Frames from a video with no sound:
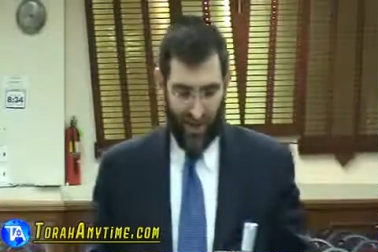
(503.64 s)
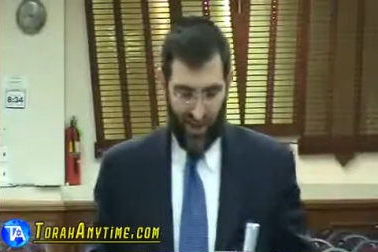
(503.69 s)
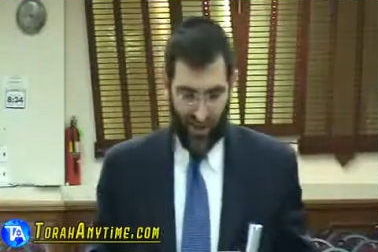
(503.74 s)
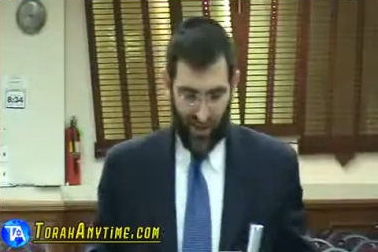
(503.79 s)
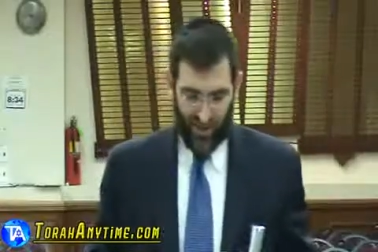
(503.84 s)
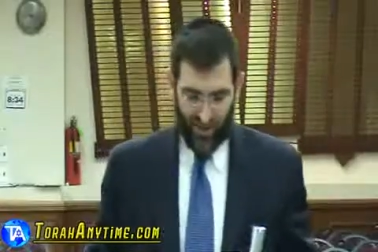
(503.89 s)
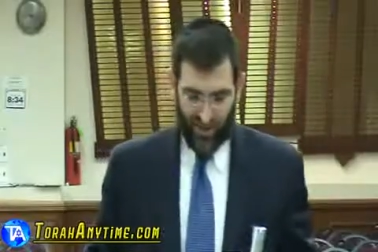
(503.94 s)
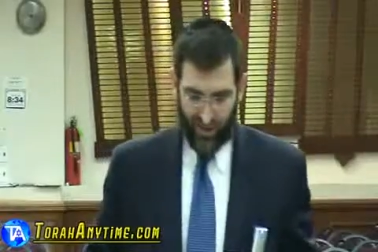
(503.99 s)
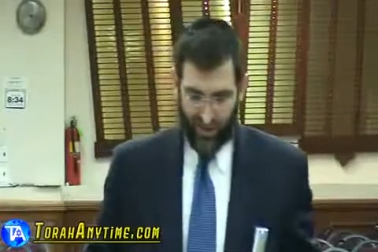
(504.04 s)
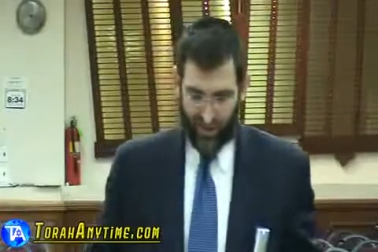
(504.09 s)

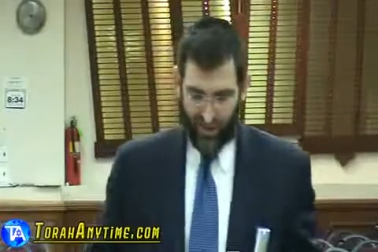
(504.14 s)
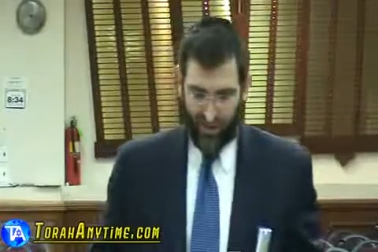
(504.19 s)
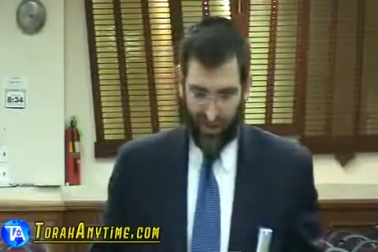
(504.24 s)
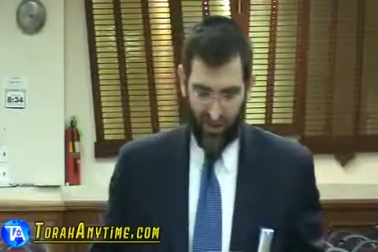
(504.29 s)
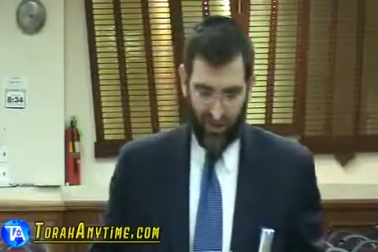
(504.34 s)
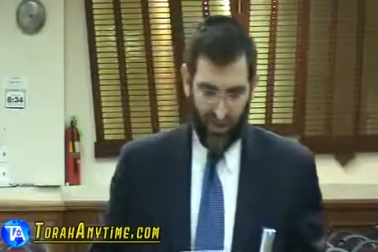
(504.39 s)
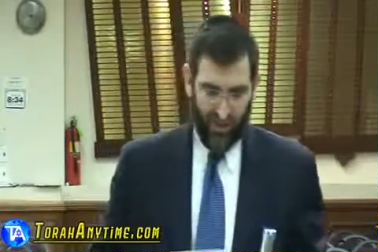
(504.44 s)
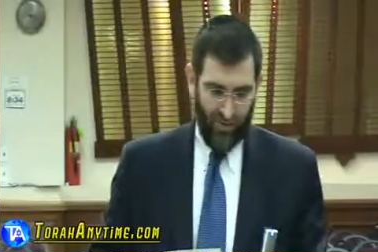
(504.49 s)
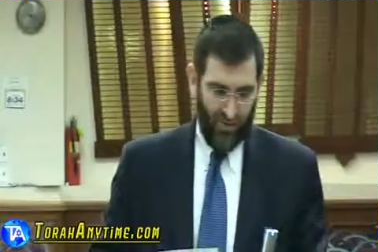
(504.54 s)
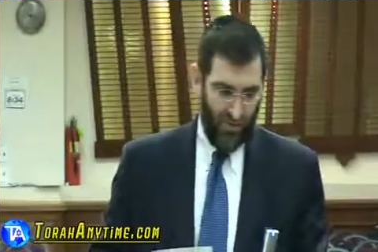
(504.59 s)
And,
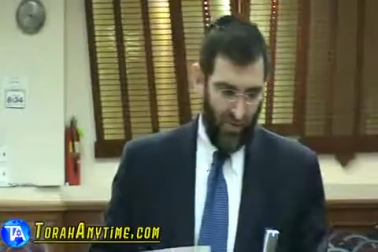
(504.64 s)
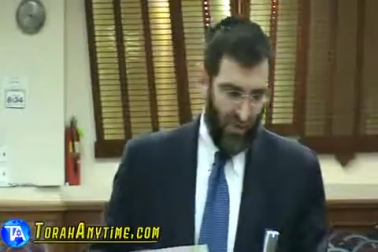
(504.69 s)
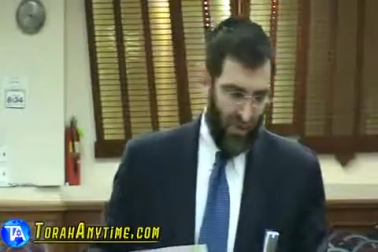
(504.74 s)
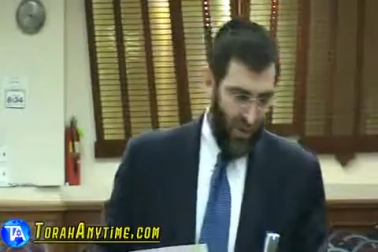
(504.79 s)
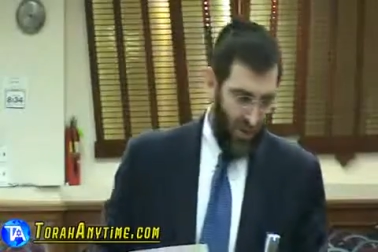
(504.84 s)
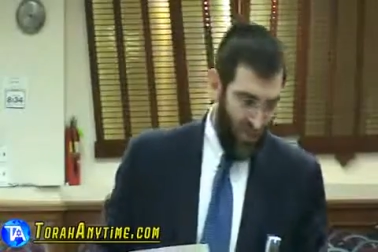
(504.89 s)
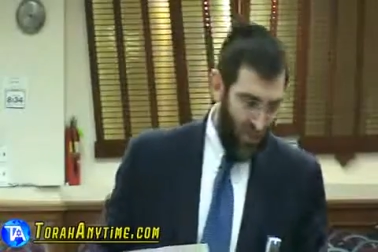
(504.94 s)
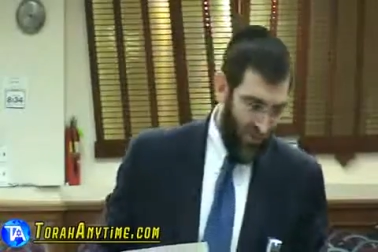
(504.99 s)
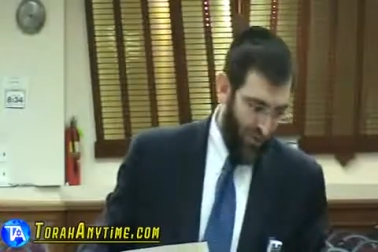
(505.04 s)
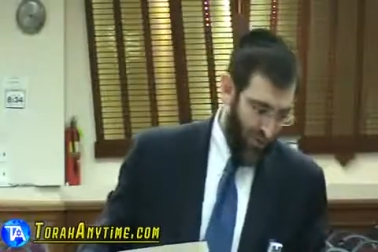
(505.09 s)
you know,
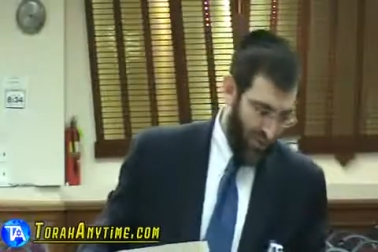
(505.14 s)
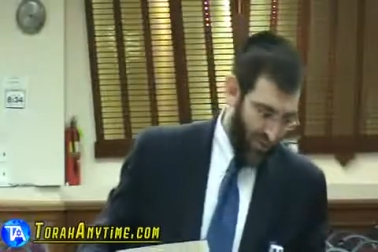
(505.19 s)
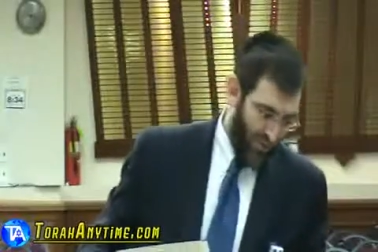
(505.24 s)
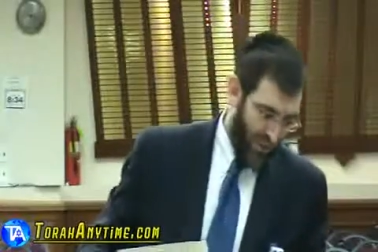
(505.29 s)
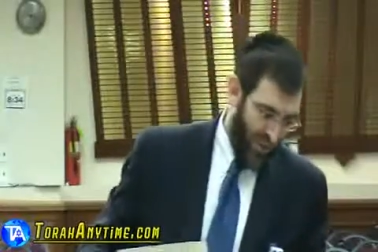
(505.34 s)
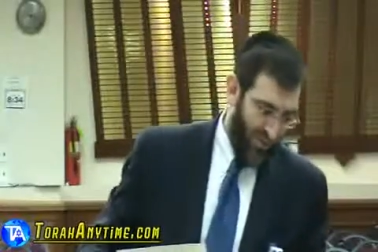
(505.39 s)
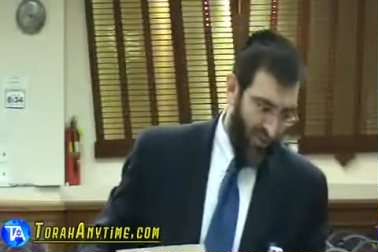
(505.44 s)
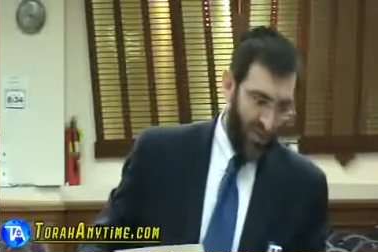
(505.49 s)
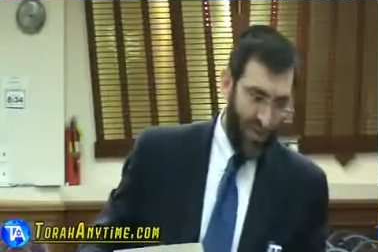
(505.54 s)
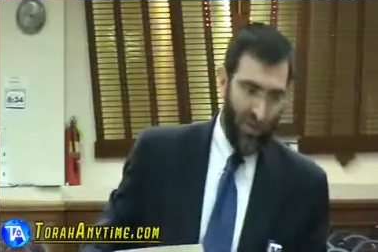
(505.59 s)
we know we've
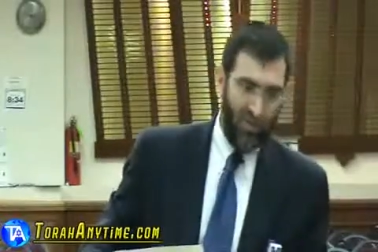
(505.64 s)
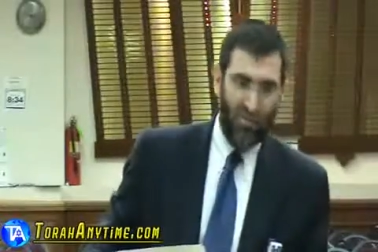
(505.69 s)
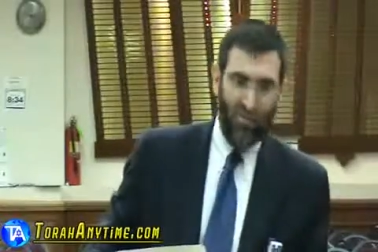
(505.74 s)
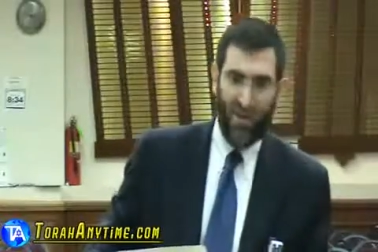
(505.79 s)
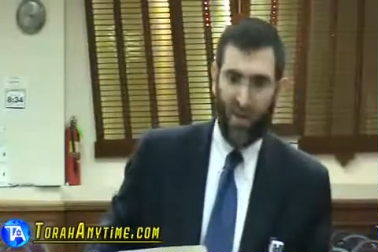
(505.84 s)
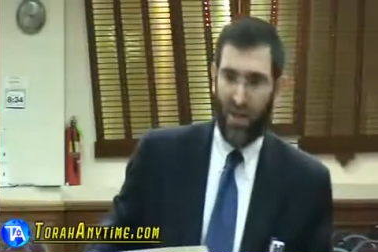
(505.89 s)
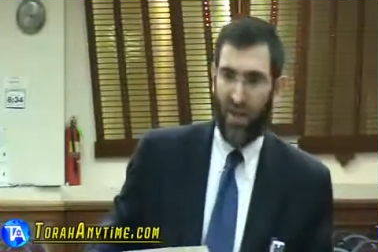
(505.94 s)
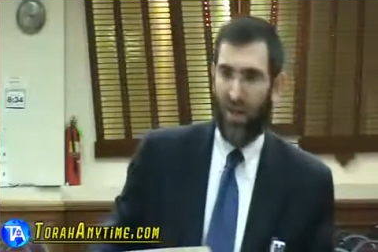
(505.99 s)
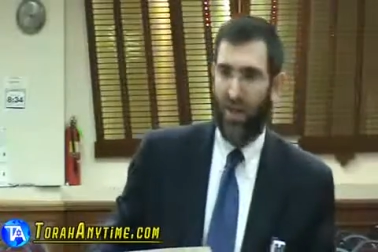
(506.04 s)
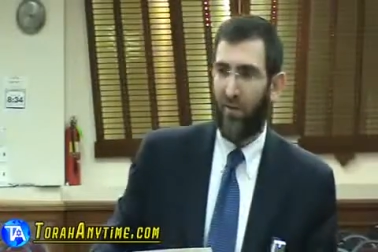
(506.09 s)
heard statements
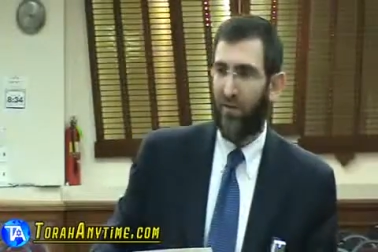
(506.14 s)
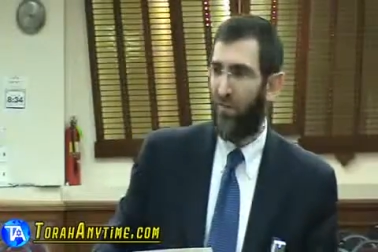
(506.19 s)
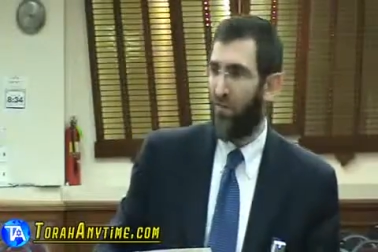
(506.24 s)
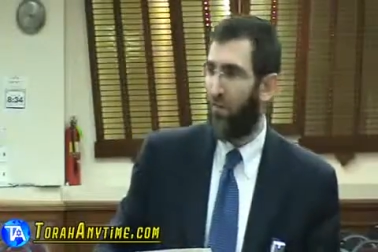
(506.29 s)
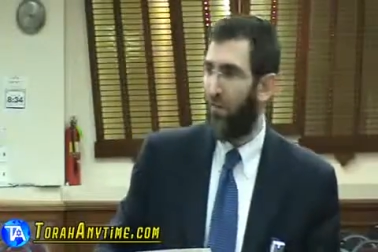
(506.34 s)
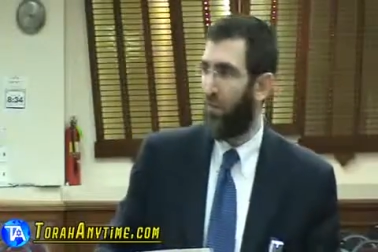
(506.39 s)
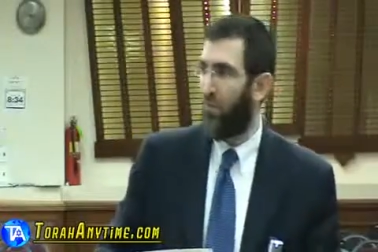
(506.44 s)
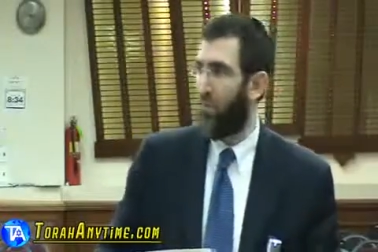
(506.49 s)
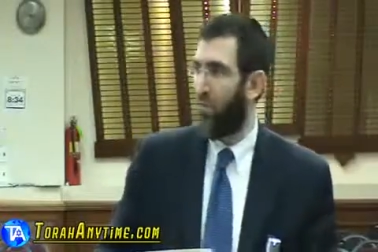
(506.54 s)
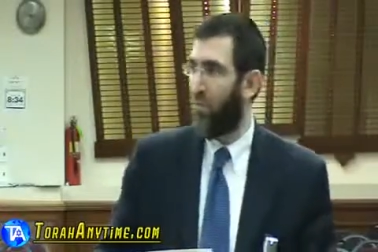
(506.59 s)
from Hillel.